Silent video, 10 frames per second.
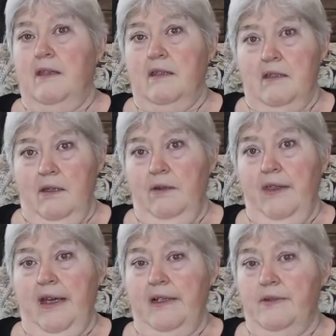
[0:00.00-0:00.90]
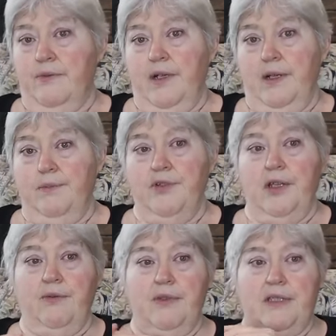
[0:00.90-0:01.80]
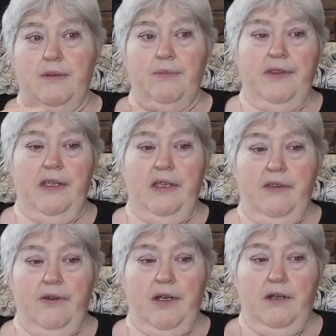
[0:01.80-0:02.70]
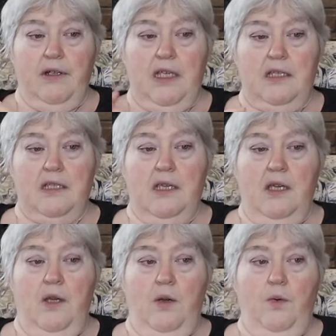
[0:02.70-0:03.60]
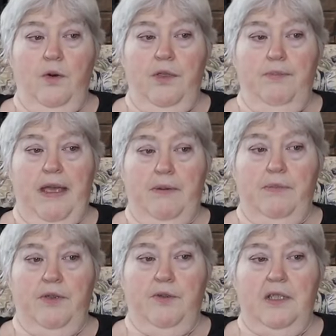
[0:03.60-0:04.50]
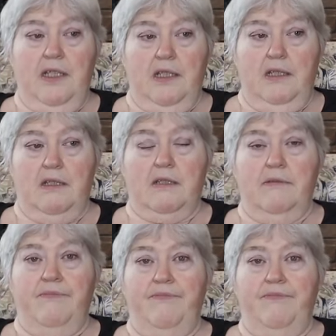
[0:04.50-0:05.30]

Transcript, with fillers: So that is what I'm doing with some of the other areas where the bamboo is.